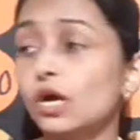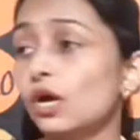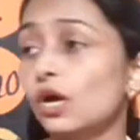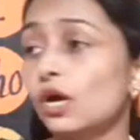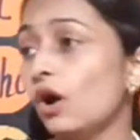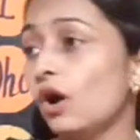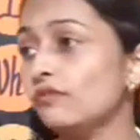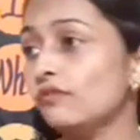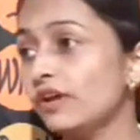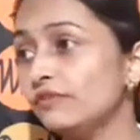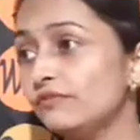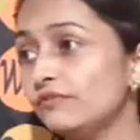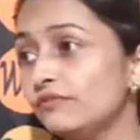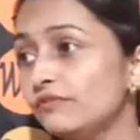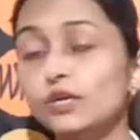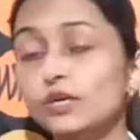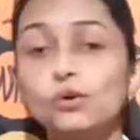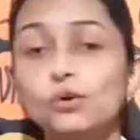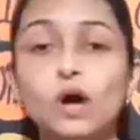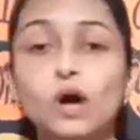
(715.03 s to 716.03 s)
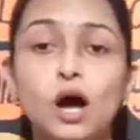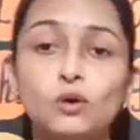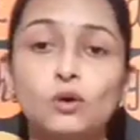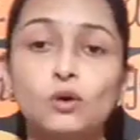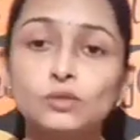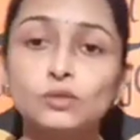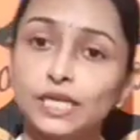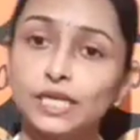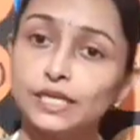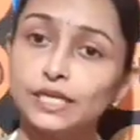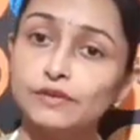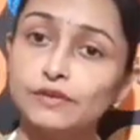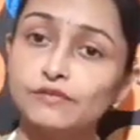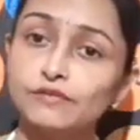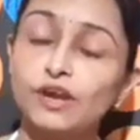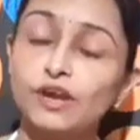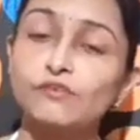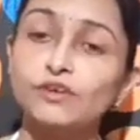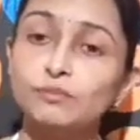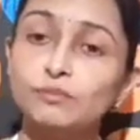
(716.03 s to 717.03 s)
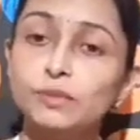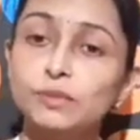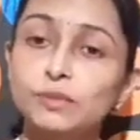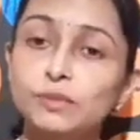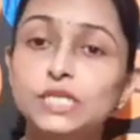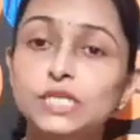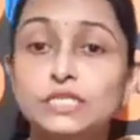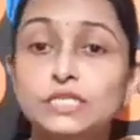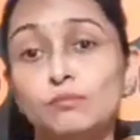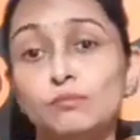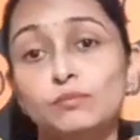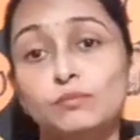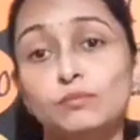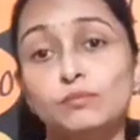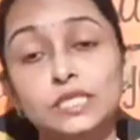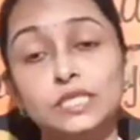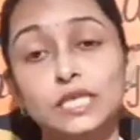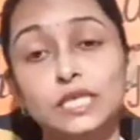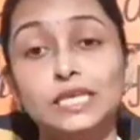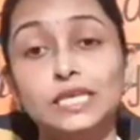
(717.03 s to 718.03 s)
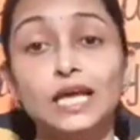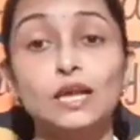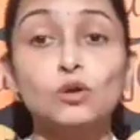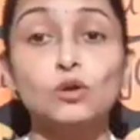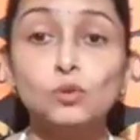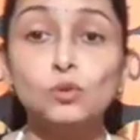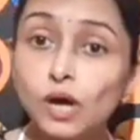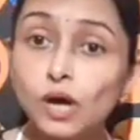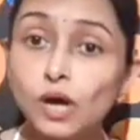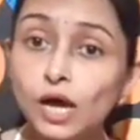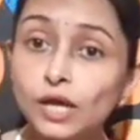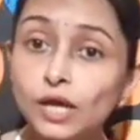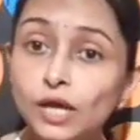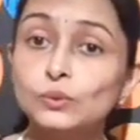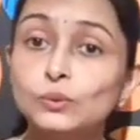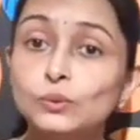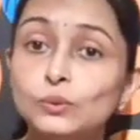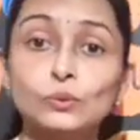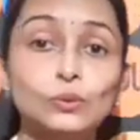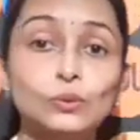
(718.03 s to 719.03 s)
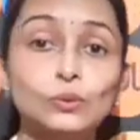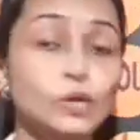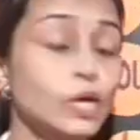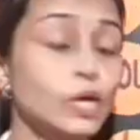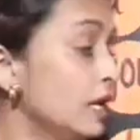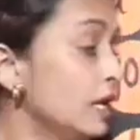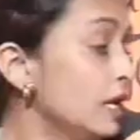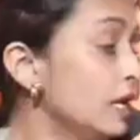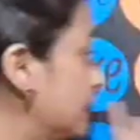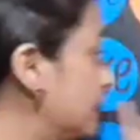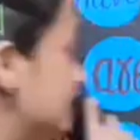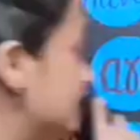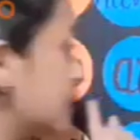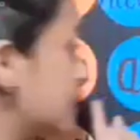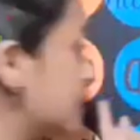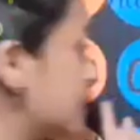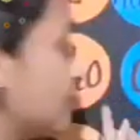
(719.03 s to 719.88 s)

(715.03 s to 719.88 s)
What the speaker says: or when we go out anywhere, we meet somebody, they tell, who are you? Like this, our